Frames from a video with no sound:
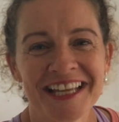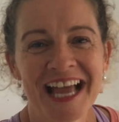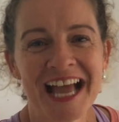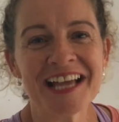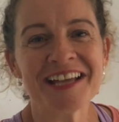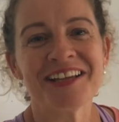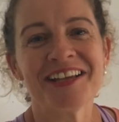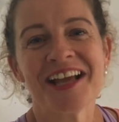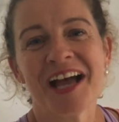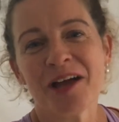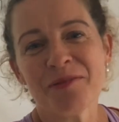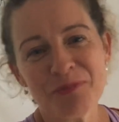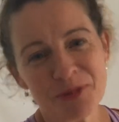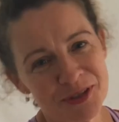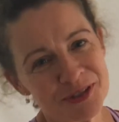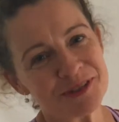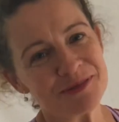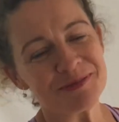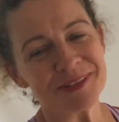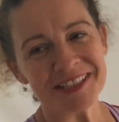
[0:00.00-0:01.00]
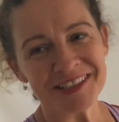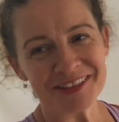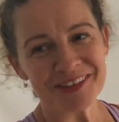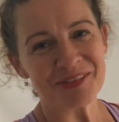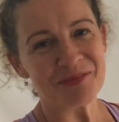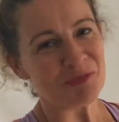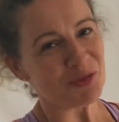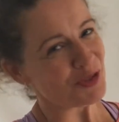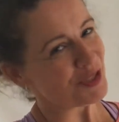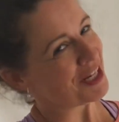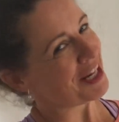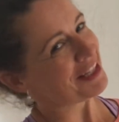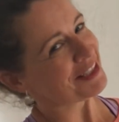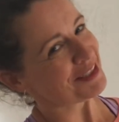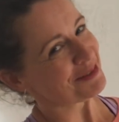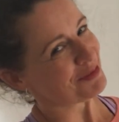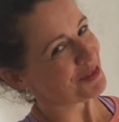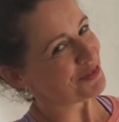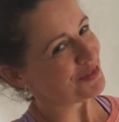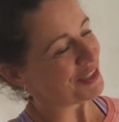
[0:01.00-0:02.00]
I possibly would
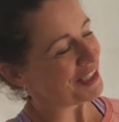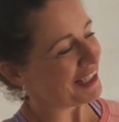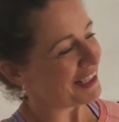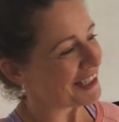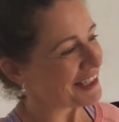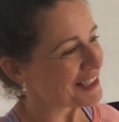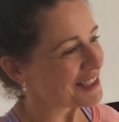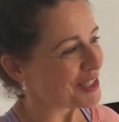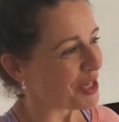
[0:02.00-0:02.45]
like to move in here,